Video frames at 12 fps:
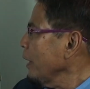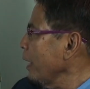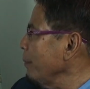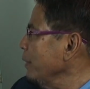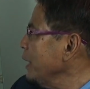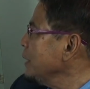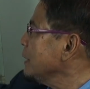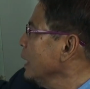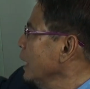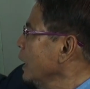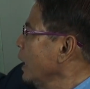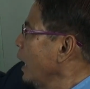That means
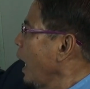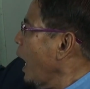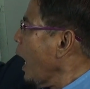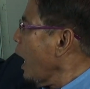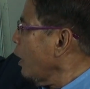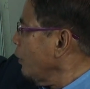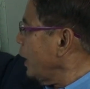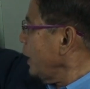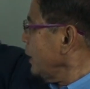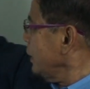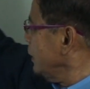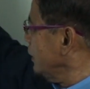
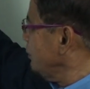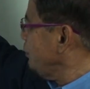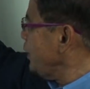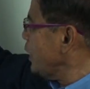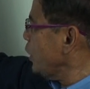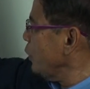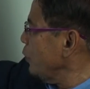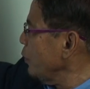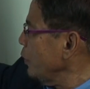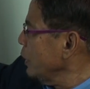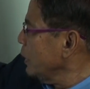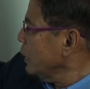our
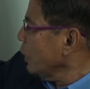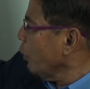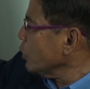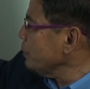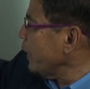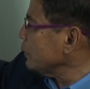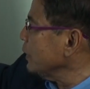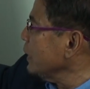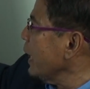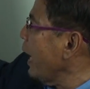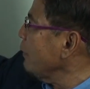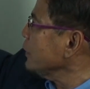PQ goes back to the
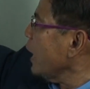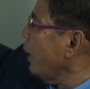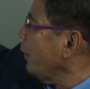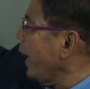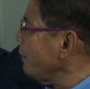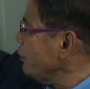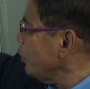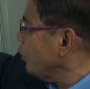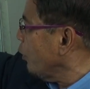nafs, our MQ